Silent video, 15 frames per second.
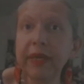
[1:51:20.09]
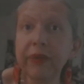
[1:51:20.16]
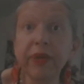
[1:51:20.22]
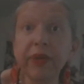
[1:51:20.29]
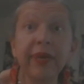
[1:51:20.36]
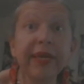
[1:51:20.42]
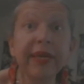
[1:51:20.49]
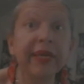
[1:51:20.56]
We
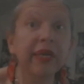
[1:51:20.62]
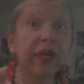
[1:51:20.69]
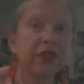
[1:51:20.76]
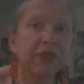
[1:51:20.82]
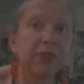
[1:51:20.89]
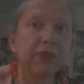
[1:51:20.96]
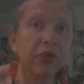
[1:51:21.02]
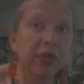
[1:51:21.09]
already
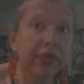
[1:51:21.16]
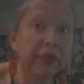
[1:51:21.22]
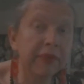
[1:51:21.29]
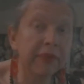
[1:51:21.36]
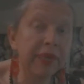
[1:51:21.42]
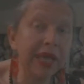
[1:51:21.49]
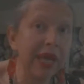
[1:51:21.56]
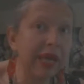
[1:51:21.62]
lost
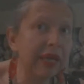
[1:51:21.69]
Bolivia.